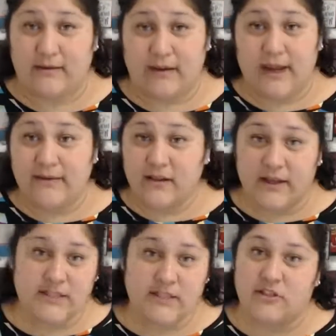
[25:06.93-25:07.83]
I have
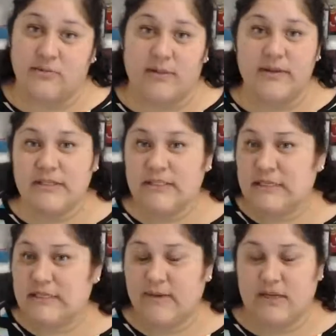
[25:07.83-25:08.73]
clients that are small
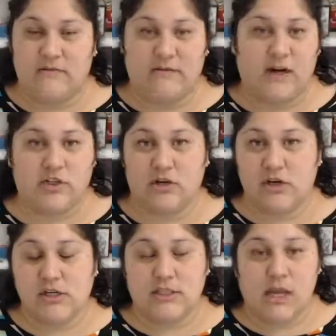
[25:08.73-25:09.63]
businesses,
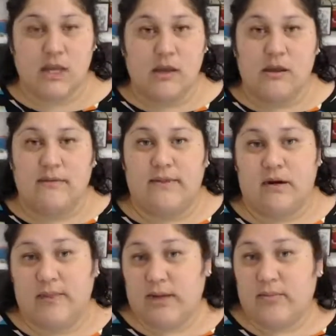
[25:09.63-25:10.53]
manufacturers,
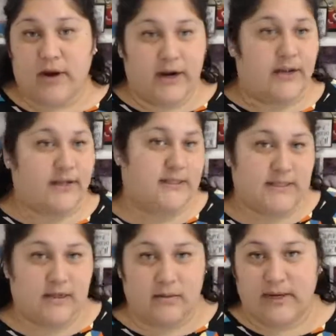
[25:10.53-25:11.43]
they're making products and
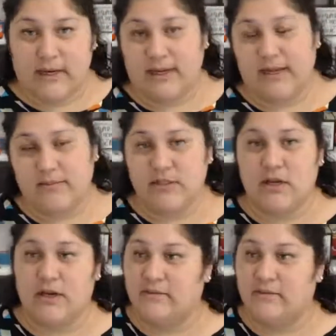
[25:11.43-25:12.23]
selling on Amazon.